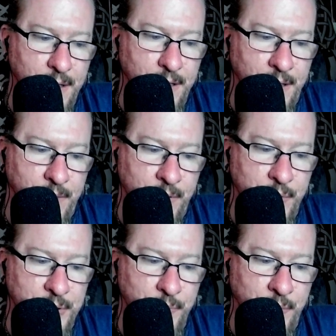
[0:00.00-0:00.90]
God, what
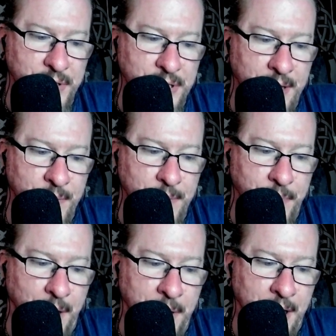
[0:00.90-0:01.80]
was what was his name? Was it
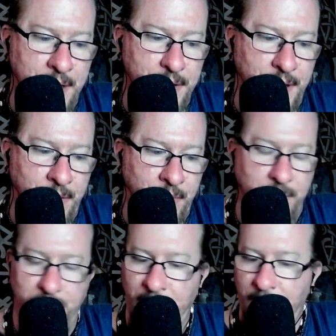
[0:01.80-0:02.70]
Bob Hot? No,
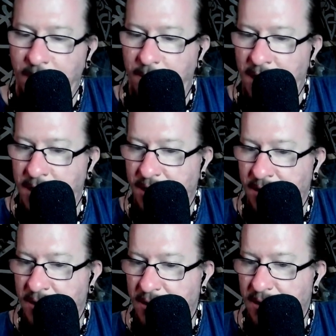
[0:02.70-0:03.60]
not Bob
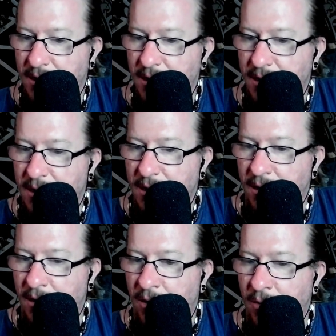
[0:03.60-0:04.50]
Hoskins.
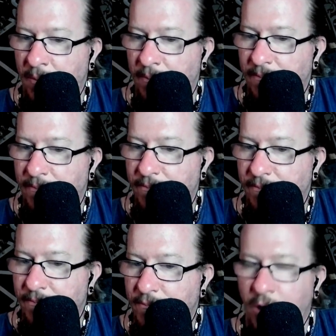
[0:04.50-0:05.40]
Um,
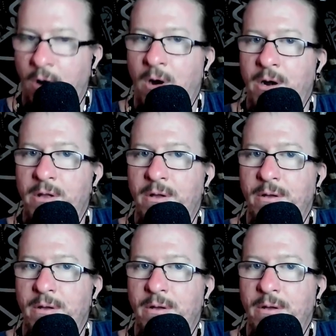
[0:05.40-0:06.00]
Bernard.